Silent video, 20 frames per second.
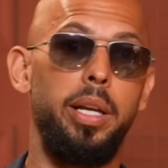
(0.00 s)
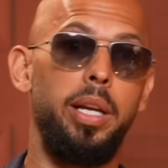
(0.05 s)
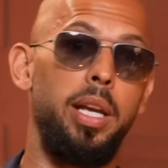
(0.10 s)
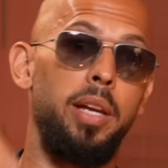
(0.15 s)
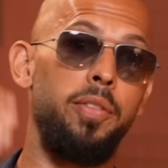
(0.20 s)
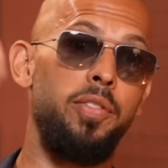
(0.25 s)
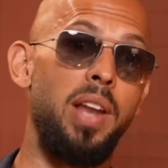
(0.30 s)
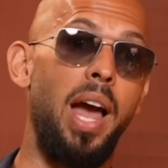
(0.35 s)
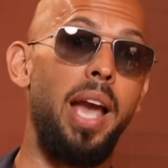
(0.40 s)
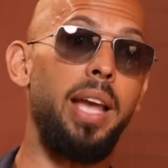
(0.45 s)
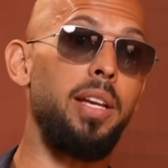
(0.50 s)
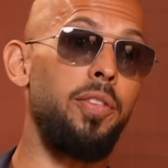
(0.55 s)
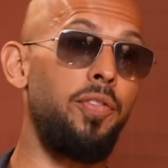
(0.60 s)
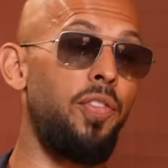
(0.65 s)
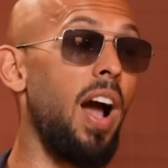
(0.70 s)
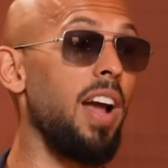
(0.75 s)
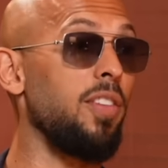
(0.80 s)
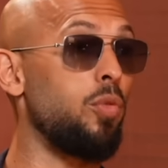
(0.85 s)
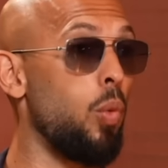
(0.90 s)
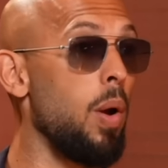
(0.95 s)
If
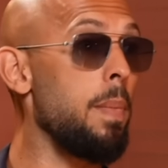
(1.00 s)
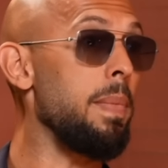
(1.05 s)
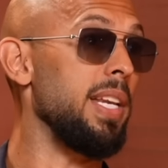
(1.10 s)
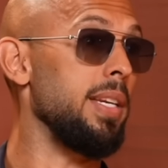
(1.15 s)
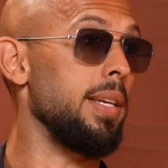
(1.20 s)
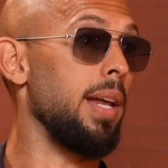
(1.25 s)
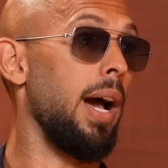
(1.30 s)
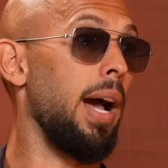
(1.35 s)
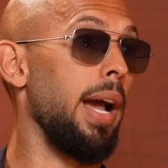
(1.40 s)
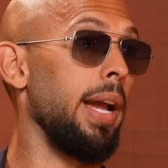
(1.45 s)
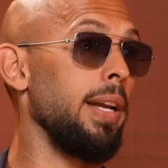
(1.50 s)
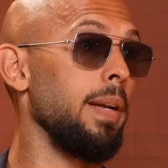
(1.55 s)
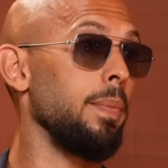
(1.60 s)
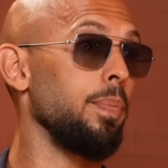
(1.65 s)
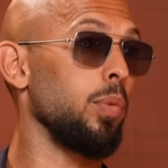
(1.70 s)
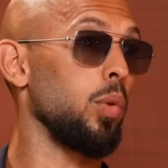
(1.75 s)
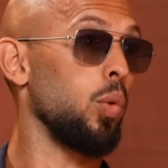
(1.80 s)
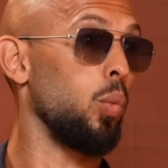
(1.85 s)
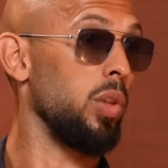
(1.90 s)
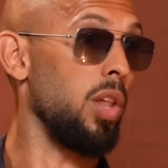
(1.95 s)
95 women die
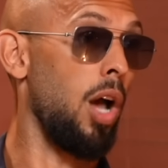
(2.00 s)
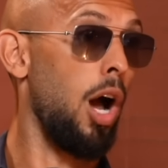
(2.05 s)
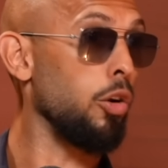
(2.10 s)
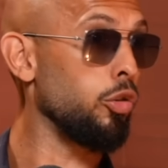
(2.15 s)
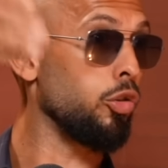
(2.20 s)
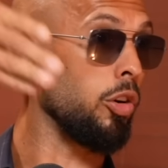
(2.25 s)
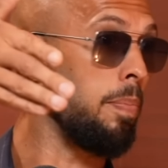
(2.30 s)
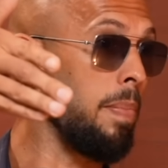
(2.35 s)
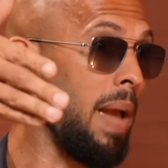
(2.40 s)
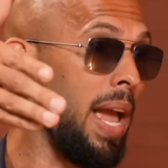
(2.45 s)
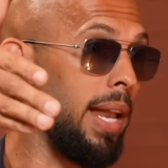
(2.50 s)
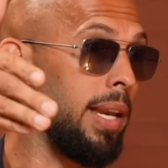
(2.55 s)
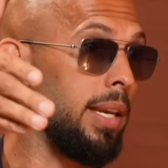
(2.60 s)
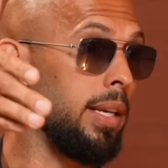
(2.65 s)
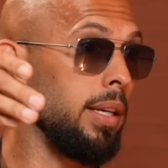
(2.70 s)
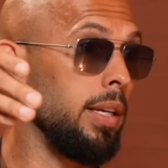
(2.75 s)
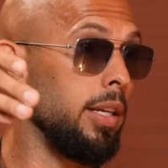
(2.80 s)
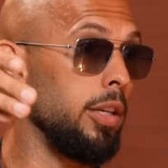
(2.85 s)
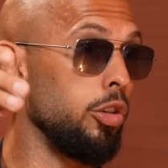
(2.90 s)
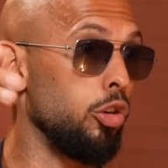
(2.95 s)
with 100 men,
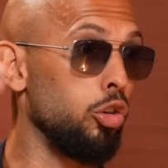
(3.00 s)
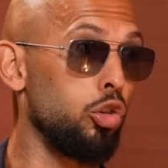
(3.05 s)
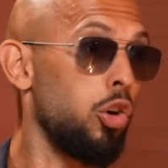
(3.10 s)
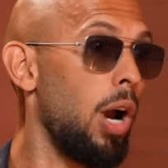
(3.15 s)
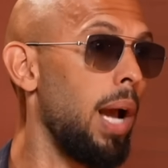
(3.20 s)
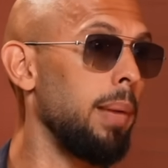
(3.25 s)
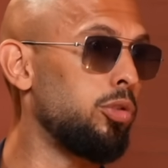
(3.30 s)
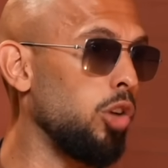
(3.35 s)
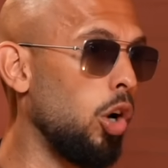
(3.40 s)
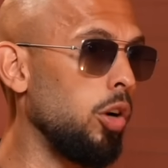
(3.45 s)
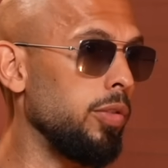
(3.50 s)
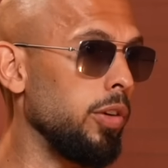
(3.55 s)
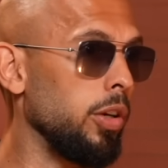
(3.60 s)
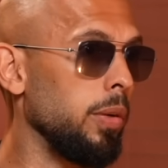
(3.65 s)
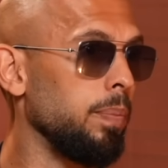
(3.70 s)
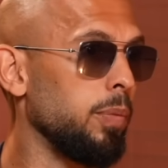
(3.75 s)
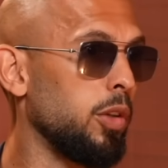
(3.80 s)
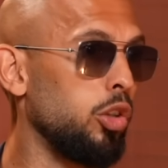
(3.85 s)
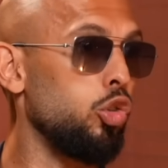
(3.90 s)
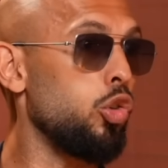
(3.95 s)
your tribe's over
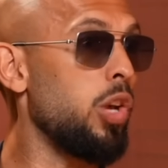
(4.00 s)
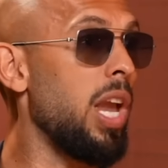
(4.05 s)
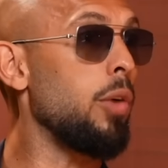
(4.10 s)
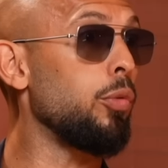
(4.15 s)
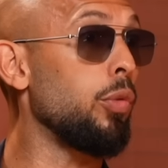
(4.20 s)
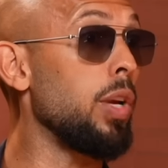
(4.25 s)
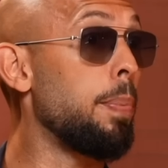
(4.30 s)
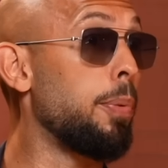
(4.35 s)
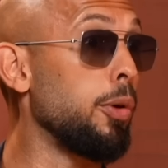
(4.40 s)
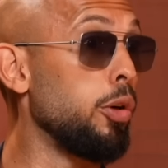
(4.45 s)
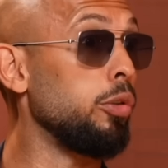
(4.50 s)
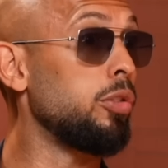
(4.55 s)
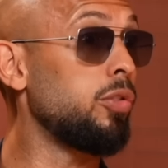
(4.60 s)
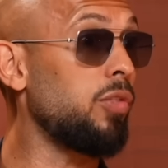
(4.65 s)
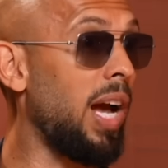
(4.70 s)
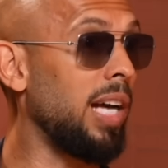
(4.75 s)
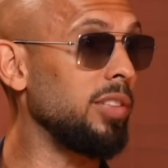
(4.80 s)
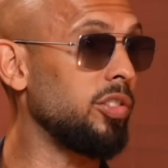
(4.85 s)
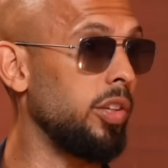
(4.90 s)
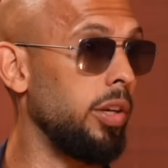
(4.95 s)
because you can't reproduce
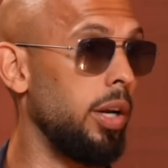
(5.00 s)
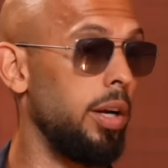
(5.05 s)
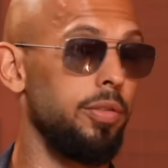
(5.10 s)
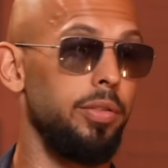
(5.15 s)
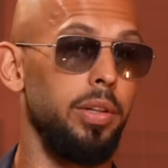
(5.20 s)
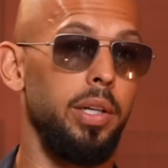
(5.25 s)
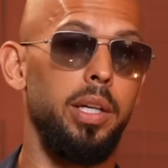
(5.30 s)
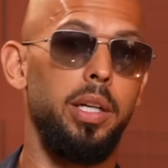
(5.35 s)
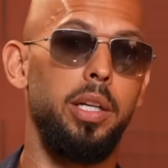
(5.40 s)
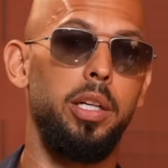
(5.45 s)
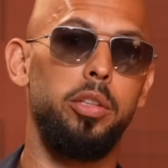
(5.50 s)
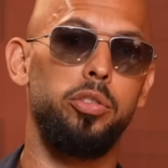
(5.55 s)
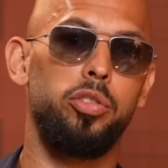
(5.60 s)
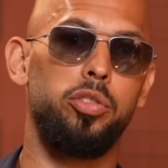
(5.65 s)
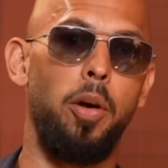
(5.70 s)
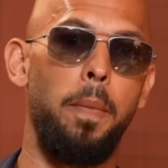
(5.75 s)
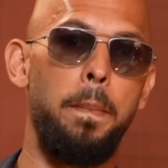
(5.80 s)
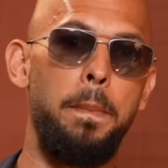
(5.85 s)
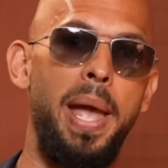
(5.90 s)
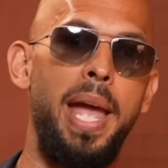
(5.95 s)
fast enough.
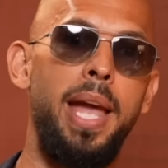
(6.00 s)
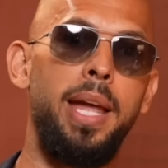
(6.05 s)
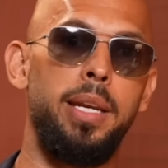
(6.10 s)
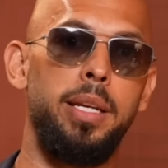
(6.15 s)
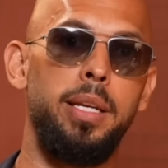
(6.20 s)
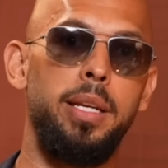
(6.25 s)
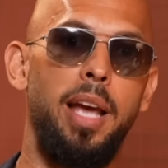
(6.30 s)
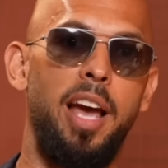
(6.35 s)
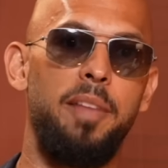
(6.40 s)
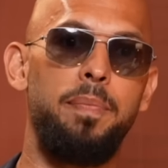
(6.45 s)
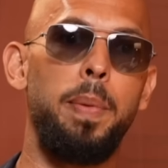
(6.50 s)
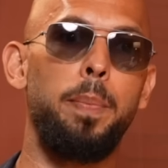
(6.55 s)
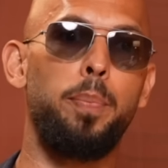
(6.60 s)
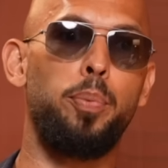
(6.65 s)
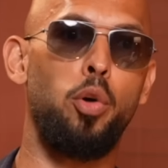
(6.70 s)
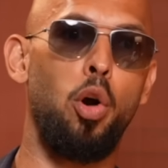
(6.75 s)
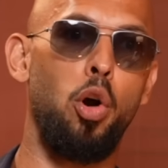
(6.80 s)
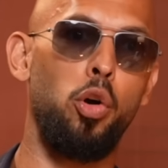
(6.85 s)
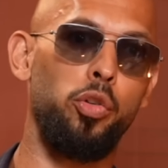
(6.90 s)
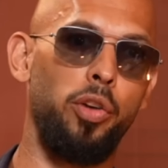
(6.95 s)
So men have been
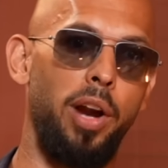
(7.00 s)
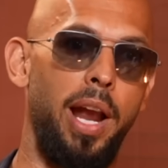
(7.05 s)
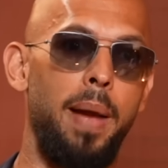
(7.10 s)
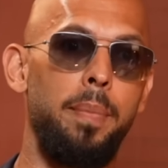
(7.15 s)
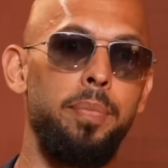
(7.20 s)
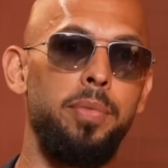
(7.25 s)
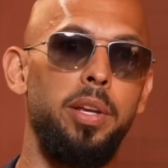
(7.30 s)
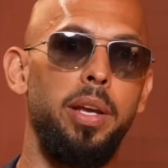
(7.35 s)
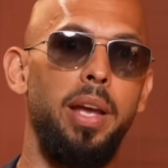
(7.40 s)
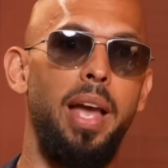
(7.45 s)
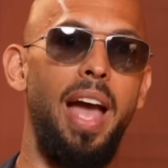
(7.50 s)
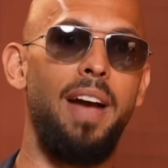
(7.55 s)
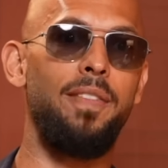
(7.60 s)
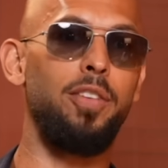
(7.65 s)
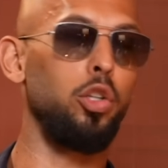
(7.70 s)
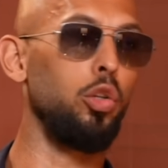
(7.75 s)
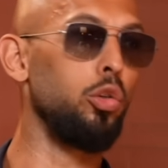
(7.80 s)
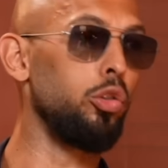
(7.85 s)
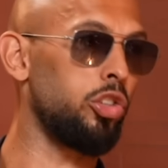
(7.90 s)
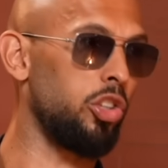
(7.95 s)
programmed
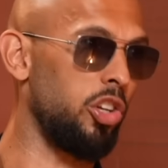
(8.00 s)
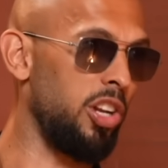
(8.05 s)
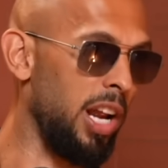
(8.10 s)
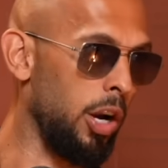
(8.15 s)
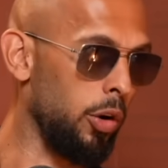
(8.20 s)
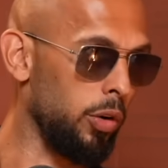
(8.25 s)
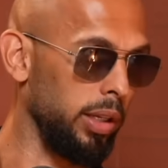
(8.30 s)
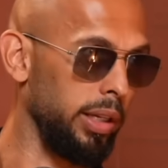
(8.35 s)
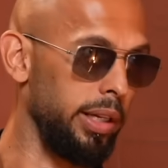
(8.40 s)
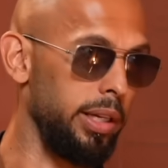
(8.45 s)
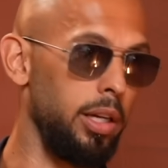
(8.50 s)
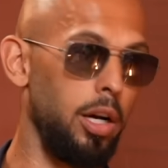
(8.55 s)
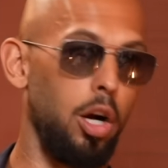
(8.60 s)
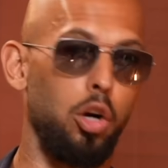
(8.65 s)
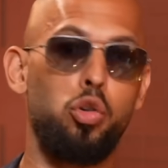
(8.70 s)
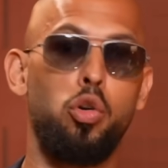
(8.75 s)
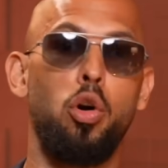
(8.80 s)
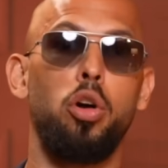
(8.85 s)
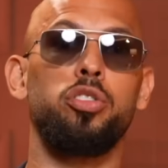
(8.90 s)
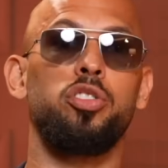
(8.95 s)
evolutionarily
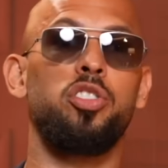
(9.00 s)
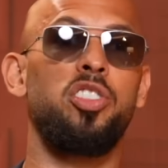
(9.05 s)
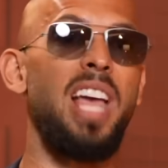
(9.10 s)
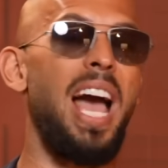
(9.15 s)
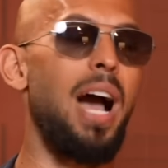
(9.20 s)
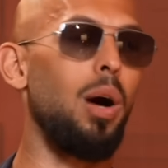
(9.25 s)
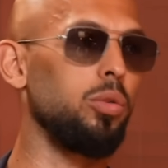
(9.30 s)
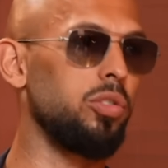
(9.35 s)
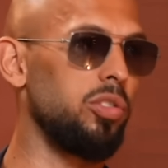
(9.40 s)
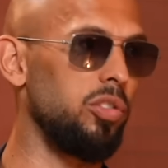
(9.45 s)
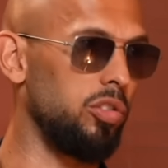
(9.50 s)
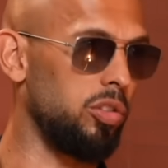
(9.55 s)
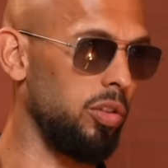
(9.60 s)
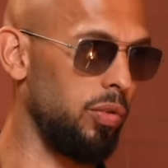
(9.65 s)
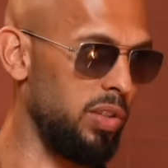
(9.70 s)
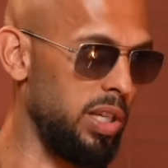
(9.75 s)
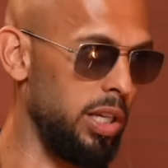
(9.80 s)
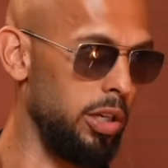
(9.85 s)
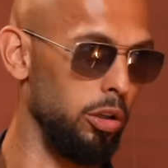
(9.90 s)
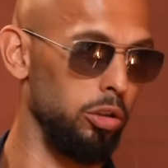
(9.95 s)
across thousands of
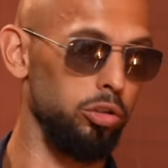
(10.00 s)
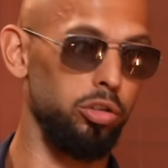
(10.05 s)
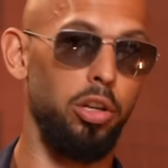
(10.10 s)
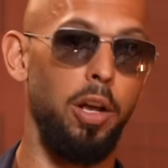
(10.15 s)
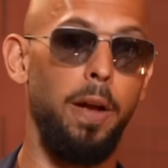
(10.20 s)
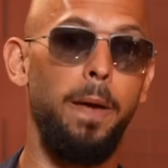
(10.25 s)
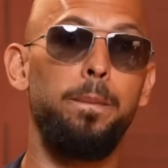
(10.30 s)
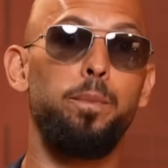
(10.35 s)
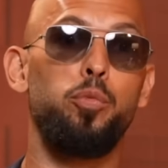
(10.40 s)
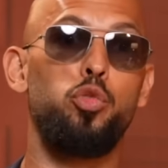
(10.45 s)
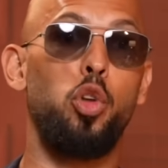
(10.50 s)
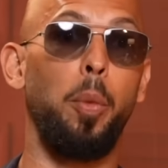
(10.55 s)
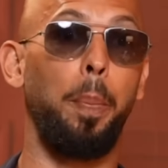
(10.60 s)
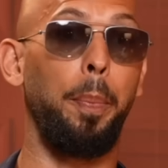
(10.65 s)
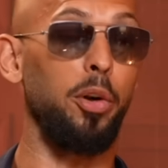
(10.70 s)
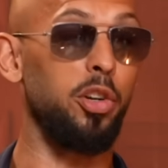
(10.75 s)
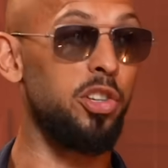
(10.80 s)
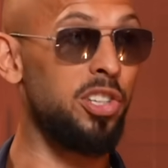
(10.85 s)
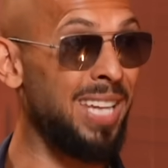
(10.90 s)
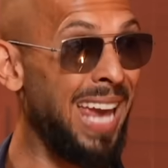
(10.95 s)
years to
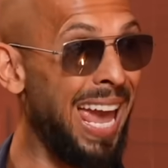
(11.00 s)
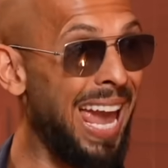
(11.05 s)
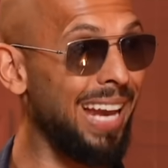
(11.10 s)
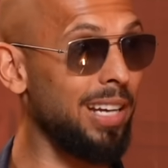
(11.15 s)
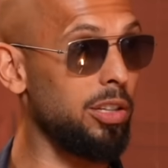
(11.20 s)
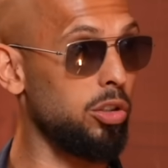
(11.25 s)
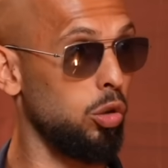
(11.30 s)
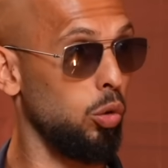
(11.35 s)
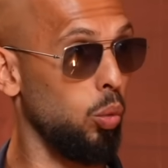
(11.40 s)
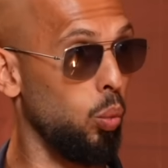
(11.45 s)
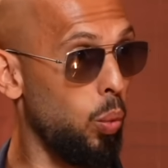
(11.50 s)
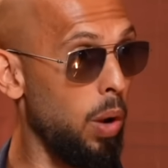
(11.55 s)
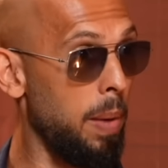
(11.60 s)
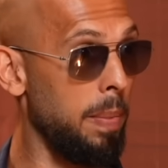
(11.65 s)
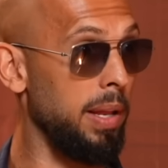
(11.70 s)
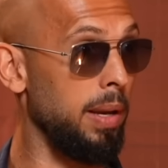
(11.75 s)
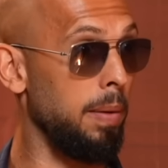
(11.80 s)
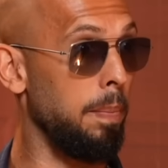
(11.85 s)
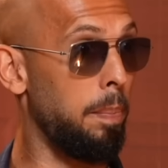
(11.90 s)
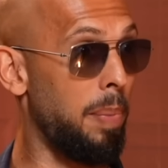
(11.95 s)
protect
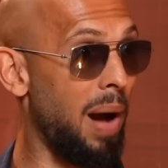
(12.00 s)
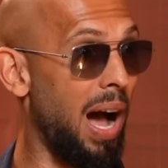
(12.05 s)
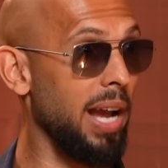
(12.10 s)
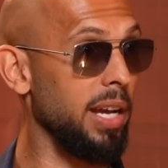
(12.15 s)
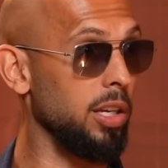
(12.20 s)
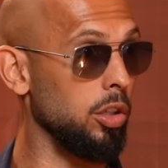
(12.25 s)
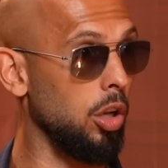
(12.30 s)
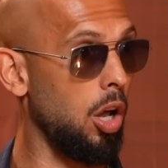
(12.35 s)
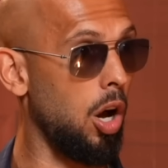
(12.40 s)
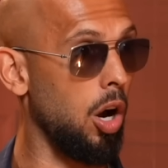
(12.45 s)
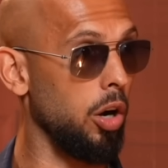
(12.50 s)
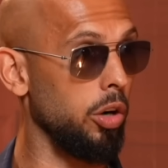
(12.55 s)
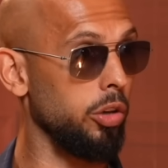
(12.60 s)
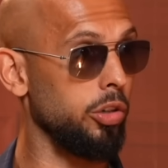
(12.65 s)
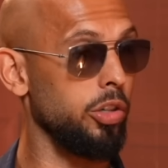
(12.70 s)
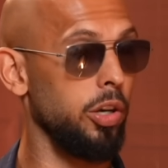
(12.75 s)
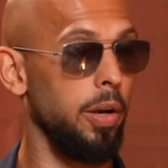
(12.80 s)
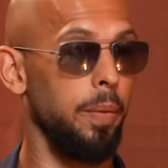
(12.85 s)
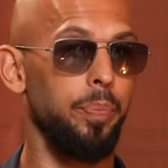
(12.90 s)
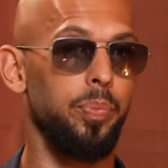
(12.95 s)
women by and
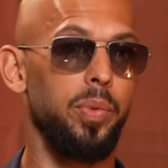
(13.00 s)
large.